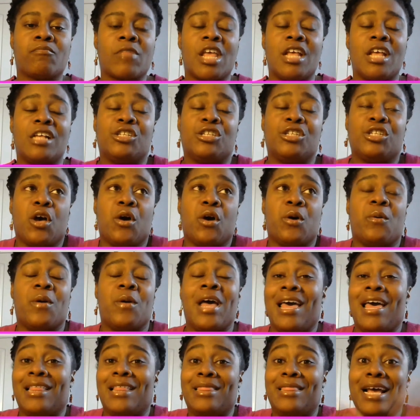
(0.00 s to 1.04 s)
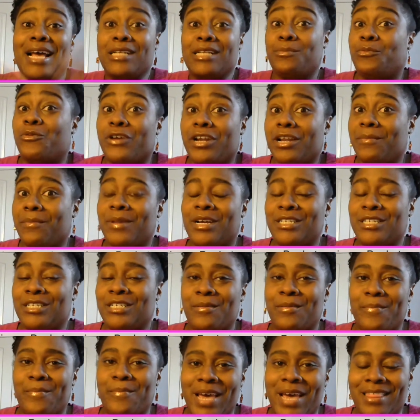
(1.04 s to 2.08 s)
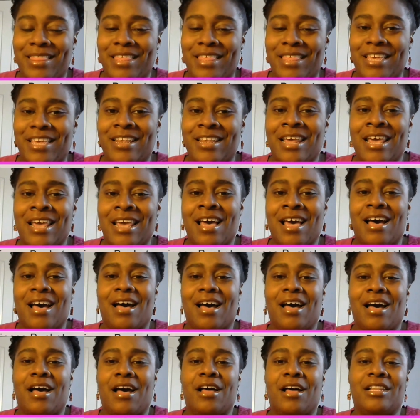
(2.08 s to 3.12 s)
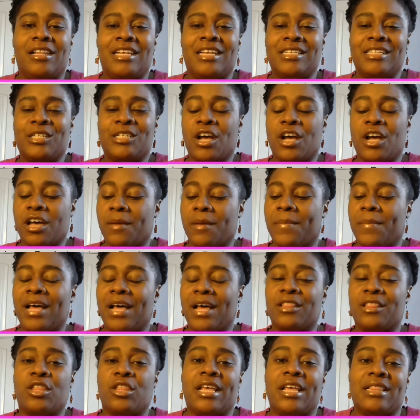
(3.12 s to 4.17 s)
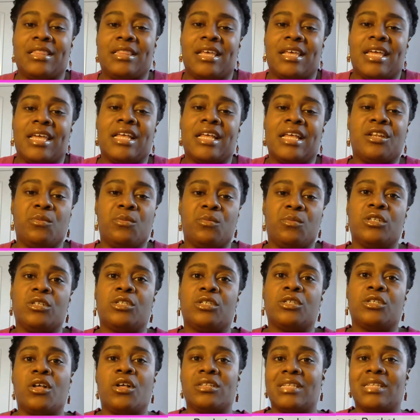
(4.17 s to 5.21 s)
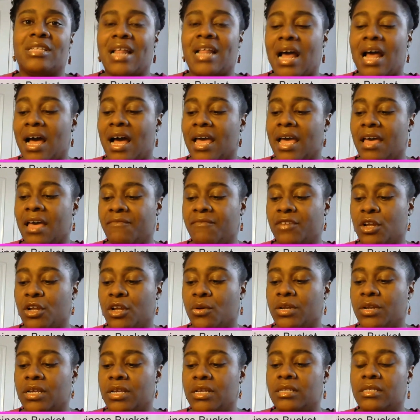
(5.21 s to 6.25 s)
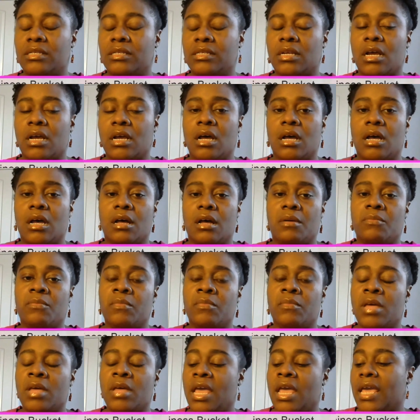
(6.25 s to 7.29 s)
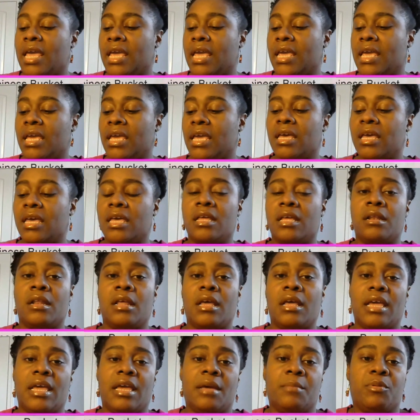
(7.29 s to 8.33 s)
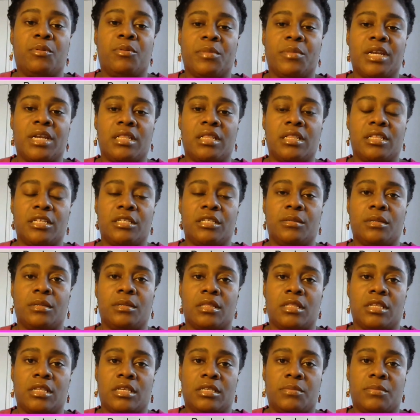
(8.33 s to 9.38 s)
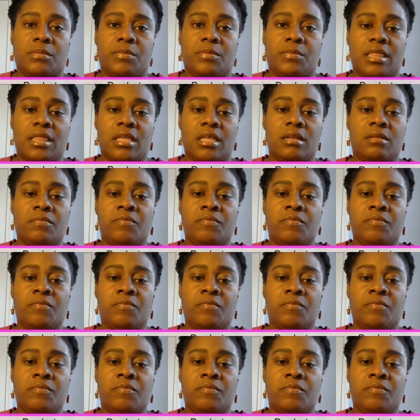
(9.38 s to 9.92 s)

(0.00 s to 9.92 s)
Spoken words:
So that's pretty much the method. Let's talk about the ending results that I have noticed in implementing this method.